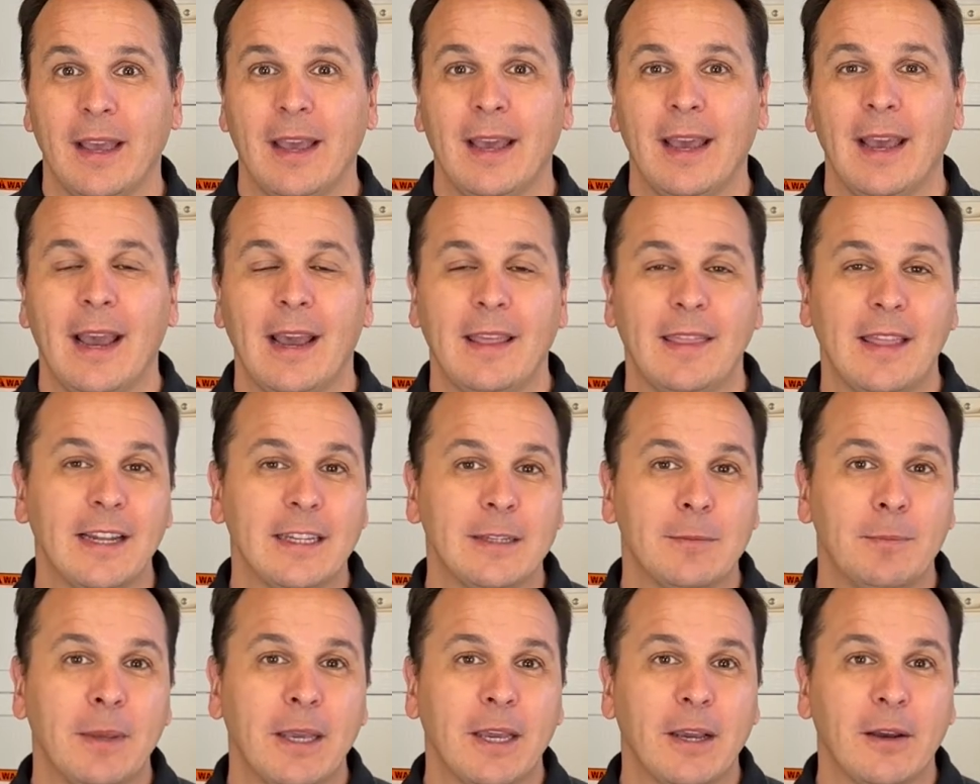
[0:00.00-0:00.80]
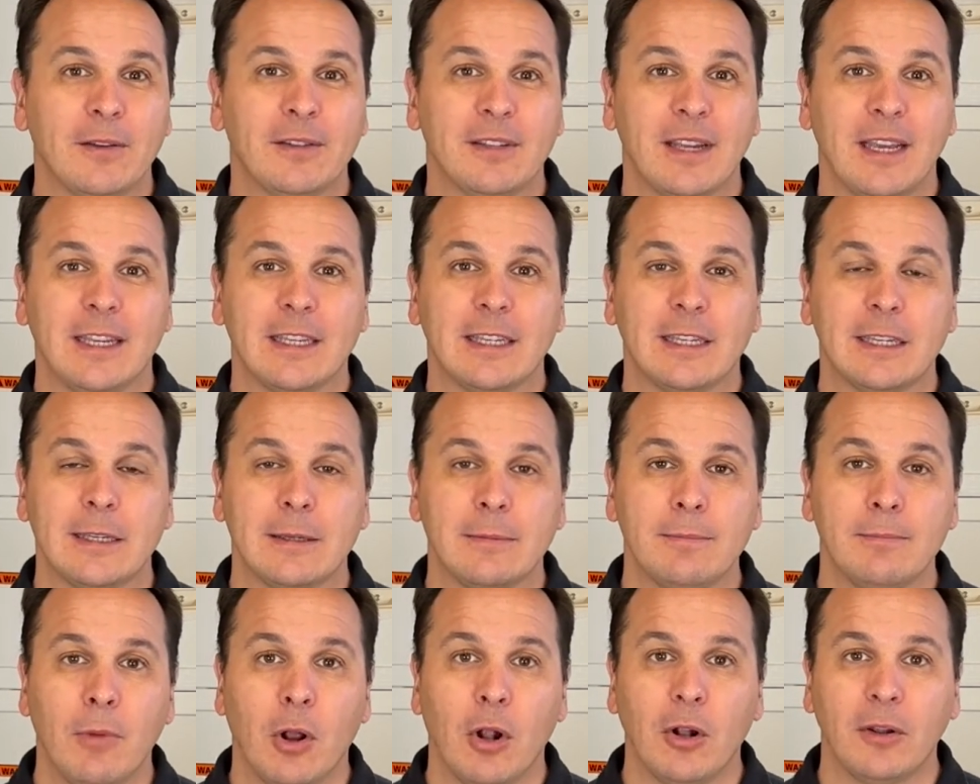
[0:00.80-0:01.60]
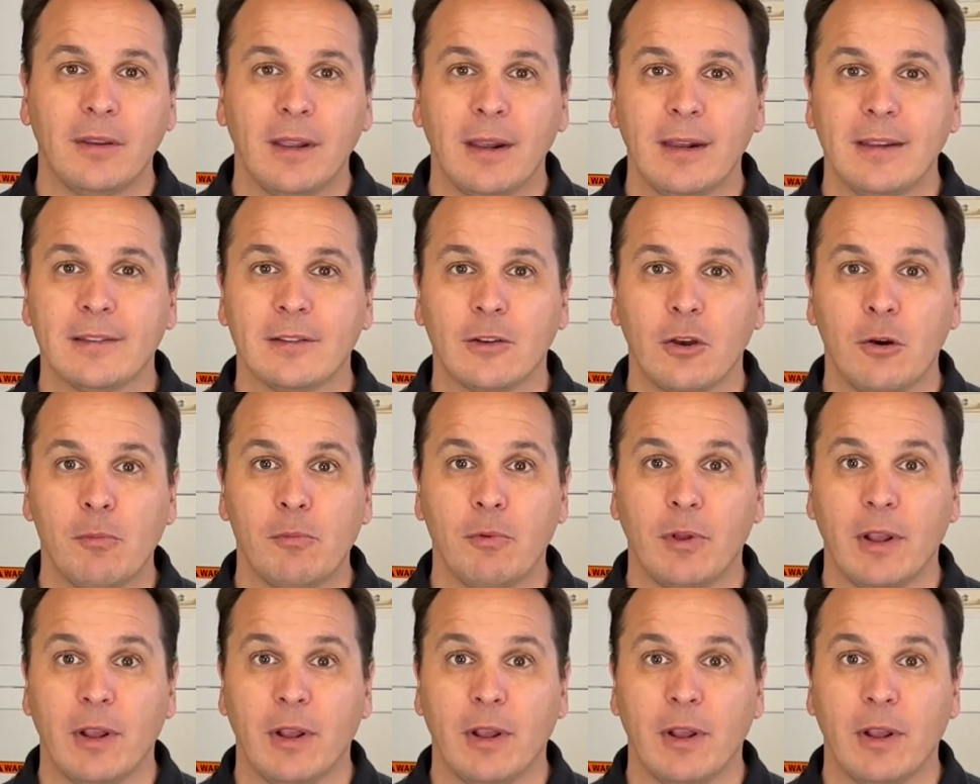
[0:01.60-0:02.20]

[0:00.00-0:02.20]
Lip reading: And that's because a small telescope